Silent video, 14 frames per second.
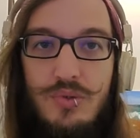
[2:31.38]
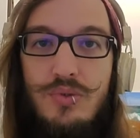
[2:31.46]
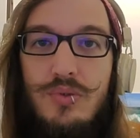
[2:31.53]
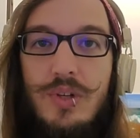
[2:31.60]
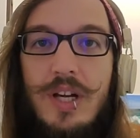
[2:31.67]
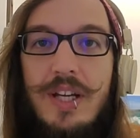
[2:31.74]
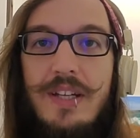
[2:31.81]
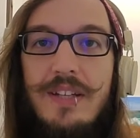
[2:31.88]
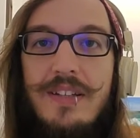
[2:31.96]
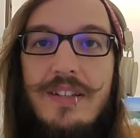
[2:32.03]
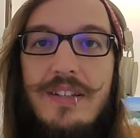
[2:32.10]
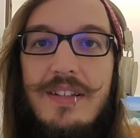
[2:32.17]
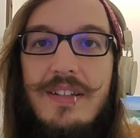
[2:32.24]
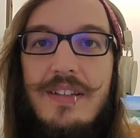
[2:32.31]
right.
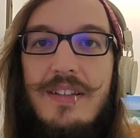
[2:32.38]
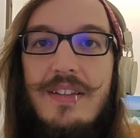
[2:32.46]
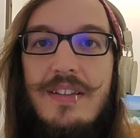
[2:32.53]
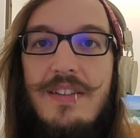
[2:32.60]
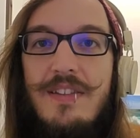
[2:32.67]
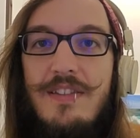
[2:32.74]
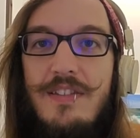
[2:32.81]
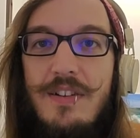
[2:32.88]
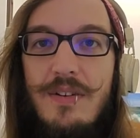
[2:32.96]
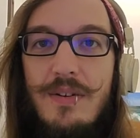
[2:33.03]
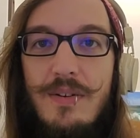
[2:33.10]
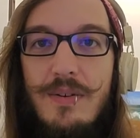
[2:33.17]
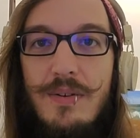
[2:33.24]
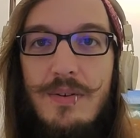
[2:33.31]

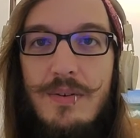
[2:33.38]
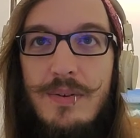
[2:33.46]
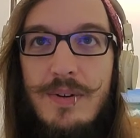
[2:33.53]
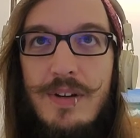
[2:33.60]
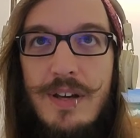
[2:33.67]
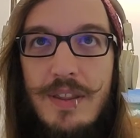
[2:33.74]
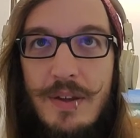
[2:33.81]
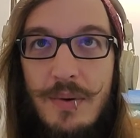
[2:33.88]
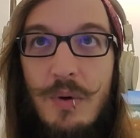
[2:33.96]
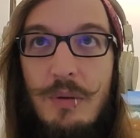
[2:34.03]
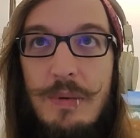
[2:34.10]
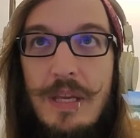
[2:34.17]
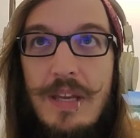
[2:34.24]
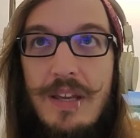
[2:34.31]
So there
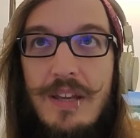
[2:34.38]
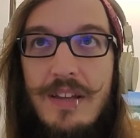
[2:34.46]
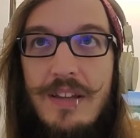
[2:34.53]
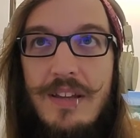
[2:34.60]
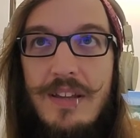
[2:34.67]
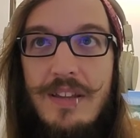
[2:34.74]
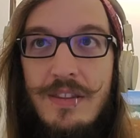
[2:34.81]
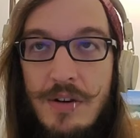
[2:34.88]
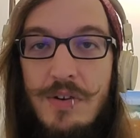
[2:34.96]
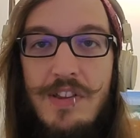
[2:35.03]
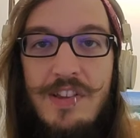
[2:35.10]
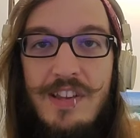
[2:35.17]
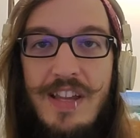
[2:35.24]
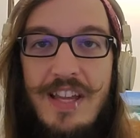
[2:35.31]
will be
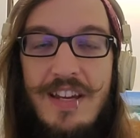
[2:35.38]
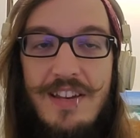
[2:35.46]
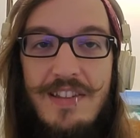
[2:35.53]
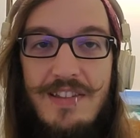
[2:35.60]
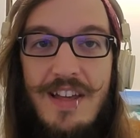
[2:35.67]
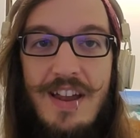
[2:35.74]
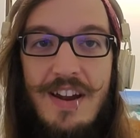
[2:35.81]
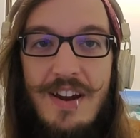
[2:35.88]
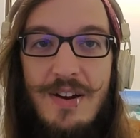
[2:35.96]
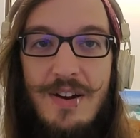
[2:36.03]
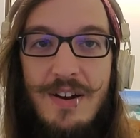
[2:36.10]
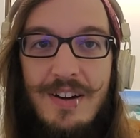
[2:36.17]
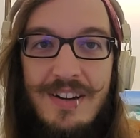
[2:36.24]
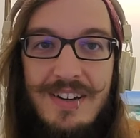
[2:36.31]
those scenes that
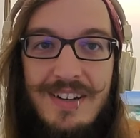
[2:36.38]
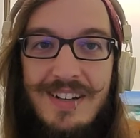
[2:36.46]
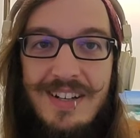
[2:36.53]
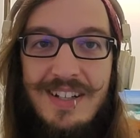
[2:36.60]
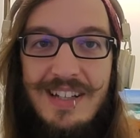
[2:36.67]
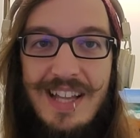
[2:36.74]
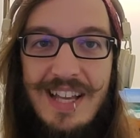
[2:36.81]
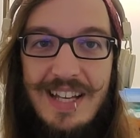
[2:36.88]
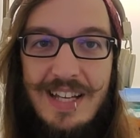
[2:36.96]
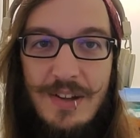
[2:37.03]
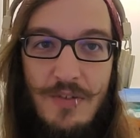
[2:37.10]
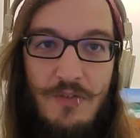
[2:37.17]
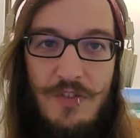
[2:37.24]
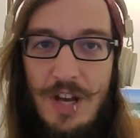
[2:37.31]
are like
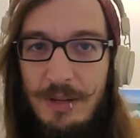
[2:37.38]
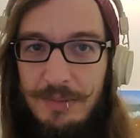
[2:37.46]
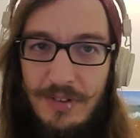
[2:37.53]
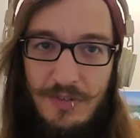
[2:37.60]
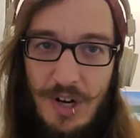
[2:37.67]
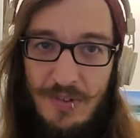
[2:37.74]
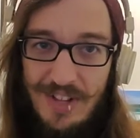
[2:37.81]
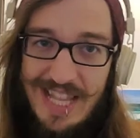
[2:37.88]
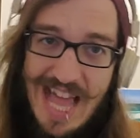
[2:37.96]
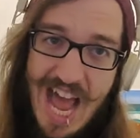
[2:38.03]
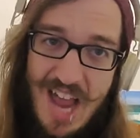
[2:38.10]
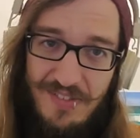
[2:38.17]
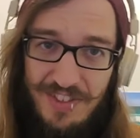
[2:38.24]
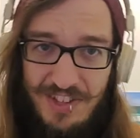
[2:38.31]
filmed in front of a
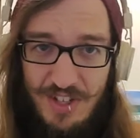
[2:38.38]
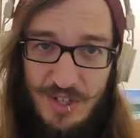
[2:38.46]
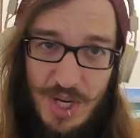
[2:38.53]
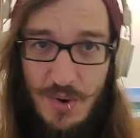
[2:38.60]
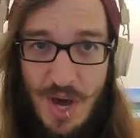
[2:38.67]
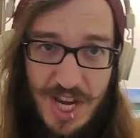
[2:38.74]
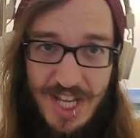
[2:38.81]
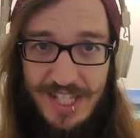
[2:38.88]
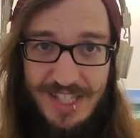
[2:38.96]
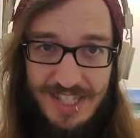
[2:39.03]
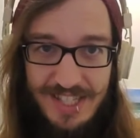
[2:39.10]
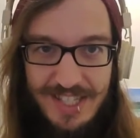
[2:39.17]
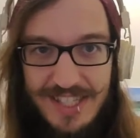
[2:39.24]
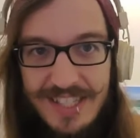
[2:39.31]
live studio
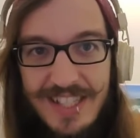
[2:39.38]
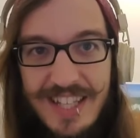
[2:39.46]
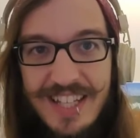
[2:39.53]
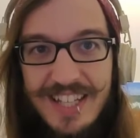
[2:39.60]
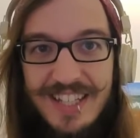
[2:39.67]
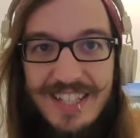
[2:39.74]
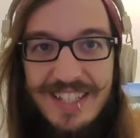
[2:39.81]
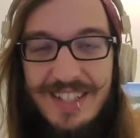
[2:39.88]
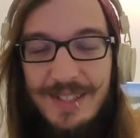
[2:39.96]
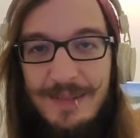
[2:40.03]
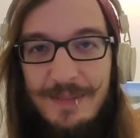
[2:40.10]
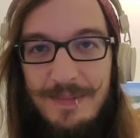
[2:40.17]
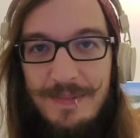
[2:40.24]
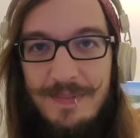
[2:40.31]
audience. Like
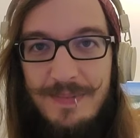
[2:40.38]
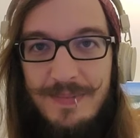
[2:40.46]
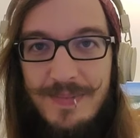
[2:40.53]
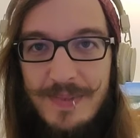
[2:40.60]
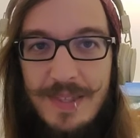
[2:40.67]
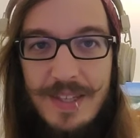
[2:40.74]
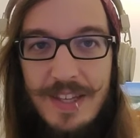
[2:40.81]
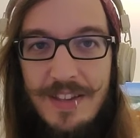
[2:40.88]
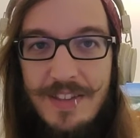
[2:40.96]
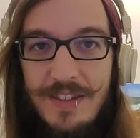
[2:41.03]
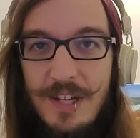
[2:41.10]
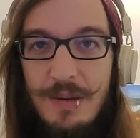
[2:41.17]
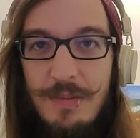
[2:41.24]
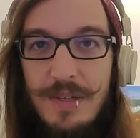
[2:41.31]
it's
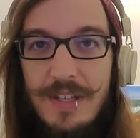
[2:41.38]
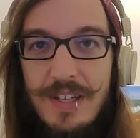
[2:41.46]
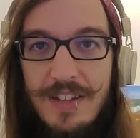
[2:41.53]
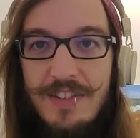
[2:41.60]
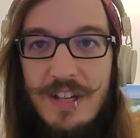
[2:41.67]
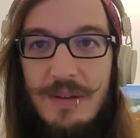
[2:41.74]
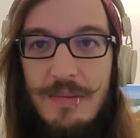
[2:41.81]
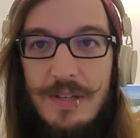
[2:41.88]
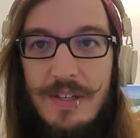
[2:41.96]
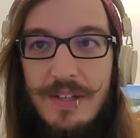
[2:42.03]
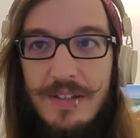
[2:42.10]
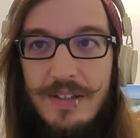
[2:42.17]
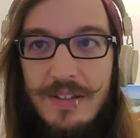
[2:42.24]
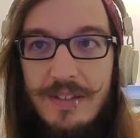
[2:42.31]
gonna
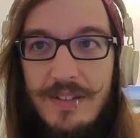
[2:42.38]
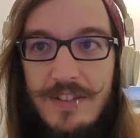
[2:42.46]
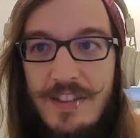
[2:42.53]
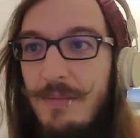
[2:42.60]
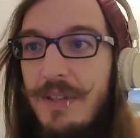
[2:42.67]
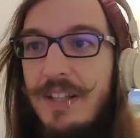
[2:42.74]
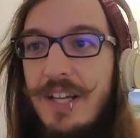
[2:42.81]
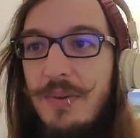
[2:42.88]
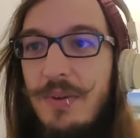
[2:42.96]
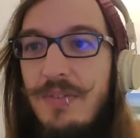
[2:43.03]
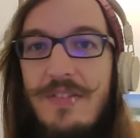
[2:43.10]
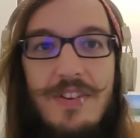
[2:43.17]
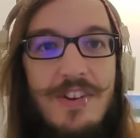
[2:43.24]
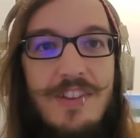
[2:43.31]
be something like we've
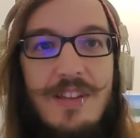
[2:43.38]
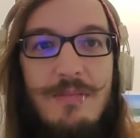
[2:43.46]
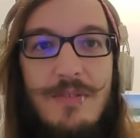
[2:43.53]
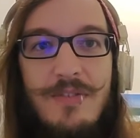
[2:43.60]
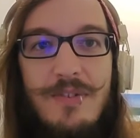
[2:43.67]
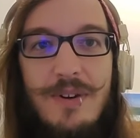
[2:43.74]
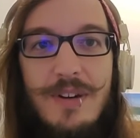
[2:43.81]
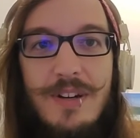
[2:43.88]
never seen before,